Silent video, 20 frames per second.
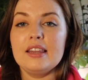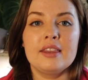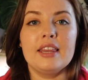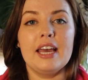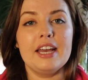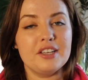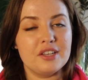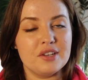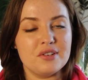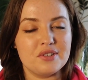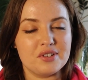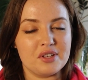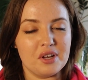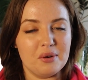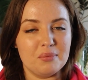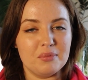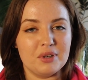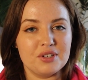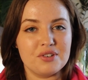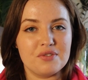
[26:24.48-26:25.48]
Thank you
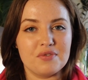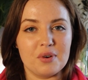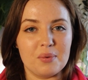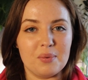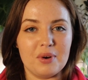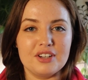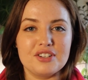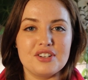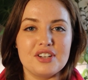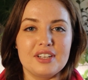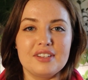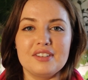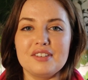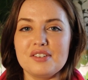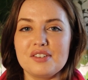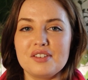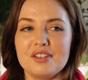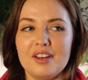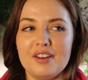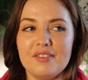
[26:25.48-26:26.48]
so much for watching
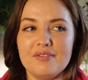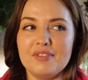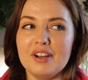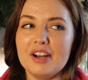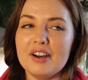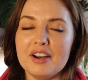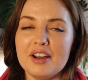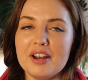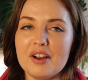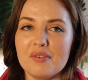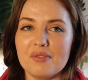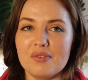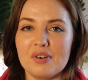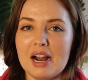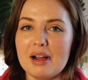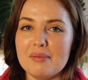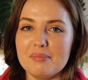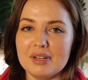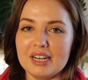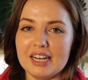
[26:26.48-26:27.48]
this very
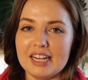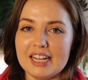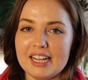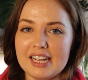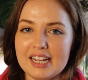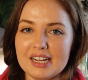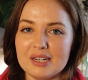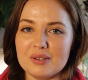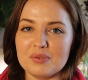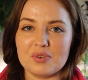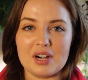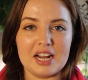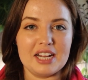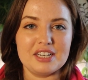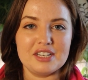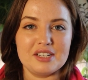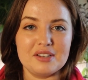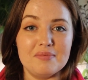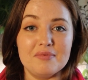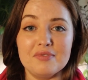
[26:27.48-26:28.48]
rambly,
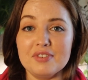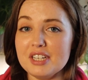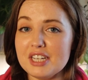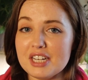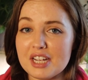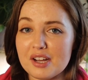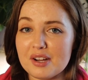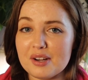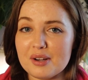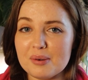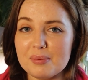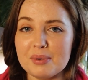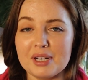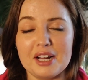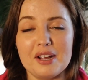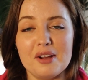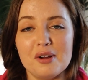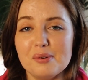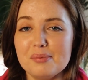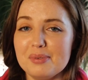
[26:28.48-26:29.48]
random video, but
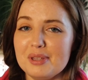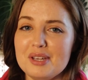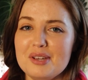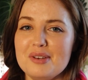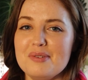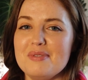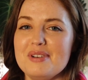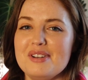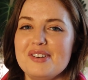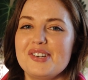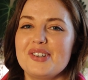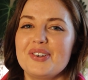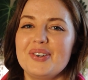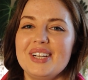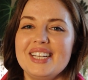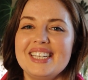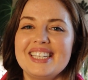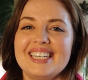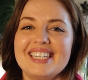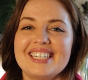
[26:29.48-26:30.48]
I hope that you
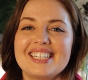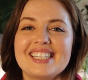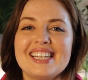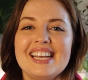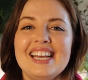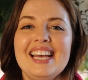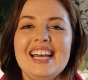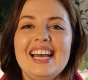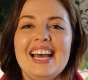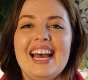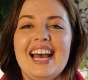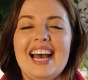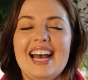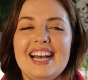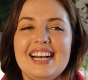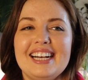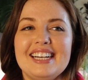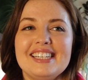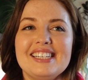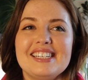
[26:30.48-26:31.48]
enjoyed it,
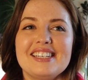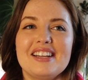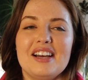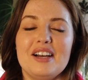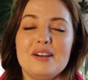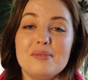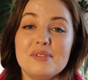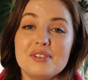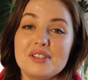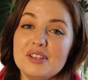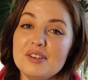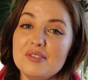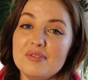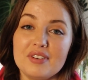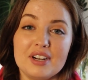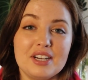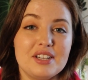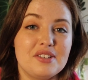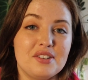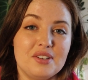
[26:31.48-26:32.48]
and I will see you
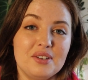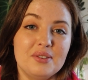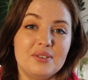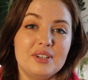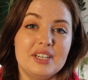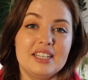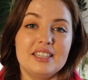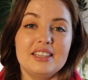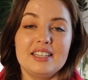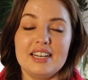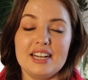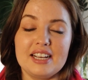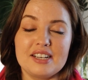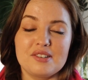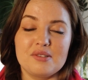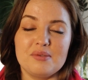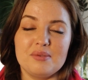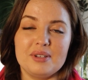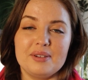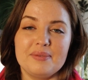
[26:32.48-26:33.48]
very soon in the
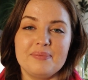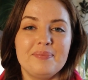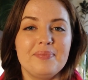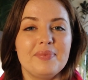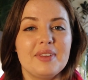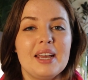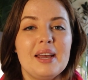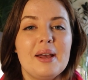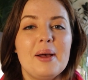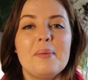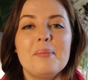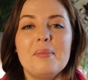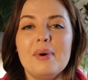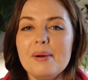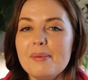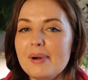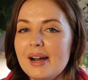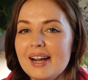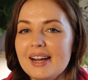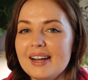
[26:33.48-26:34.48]
next one.
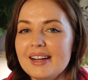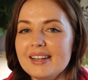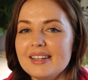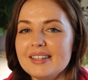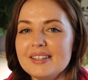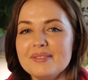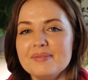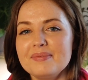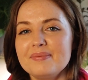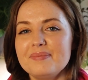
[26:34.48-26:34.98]
Bye bye.